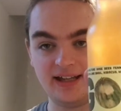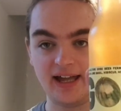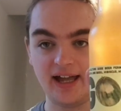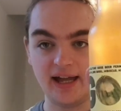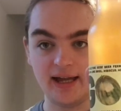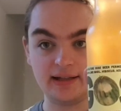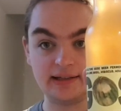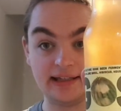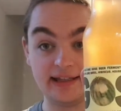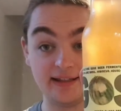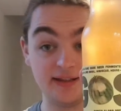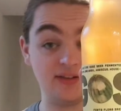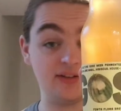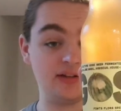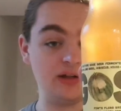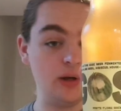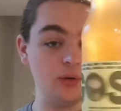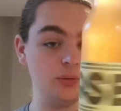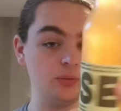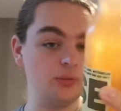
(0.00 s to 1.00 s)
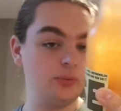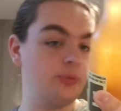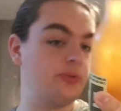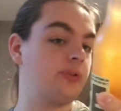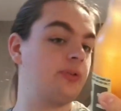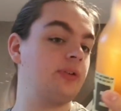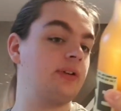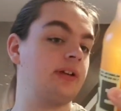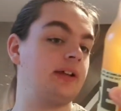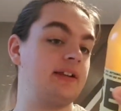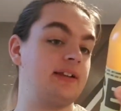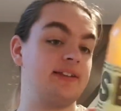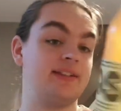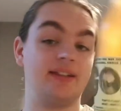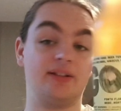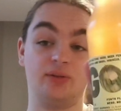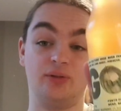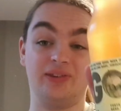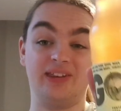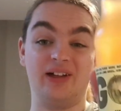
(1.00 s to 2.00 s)
And it is a Gose, and it
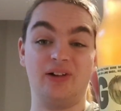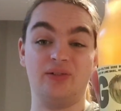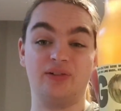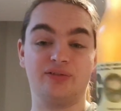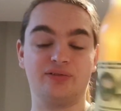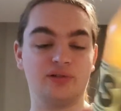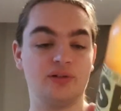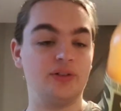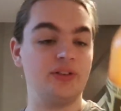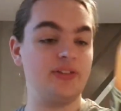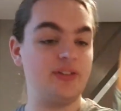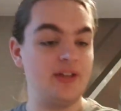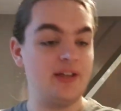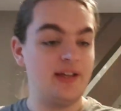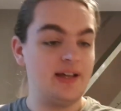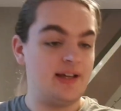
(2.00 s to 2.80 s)
says all that on the front.